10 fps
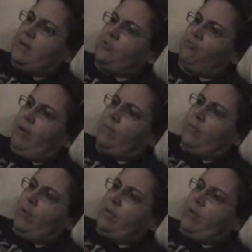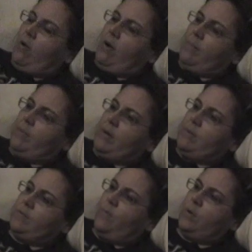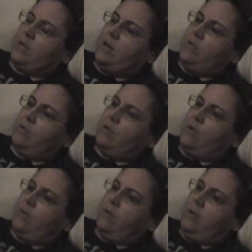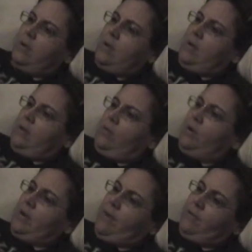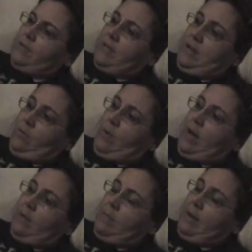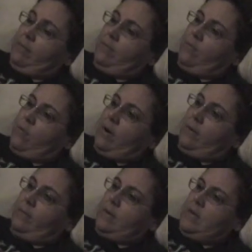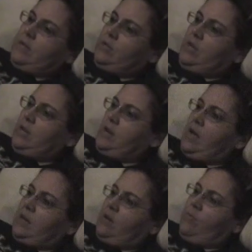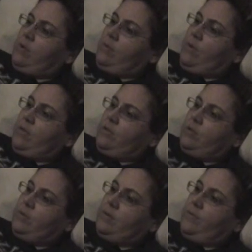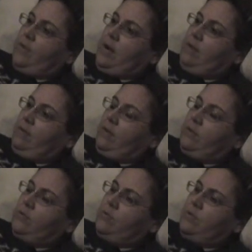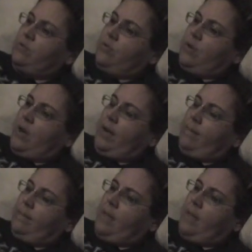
be a drummer boy in the army when he was 14 years old or oh, had never seen a wild man before. She did not know whether she was afraid of Uncle George or not.